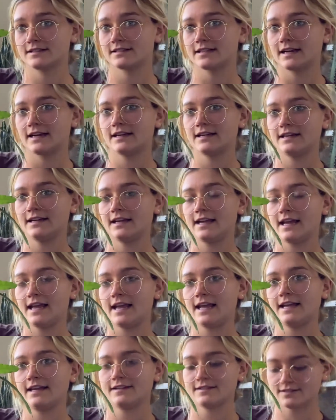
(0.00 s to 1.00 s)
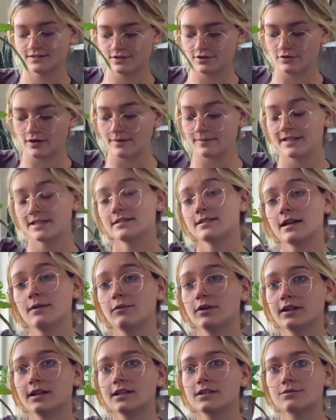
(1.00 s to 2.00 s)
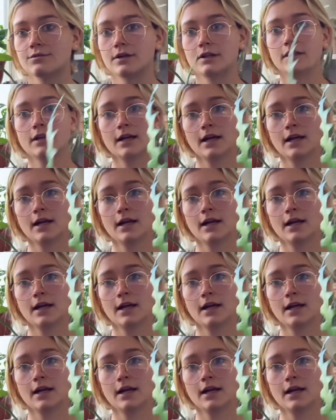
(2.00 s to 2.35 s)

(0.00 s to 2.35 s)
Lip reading: that it hangs too. I mean, same with this one.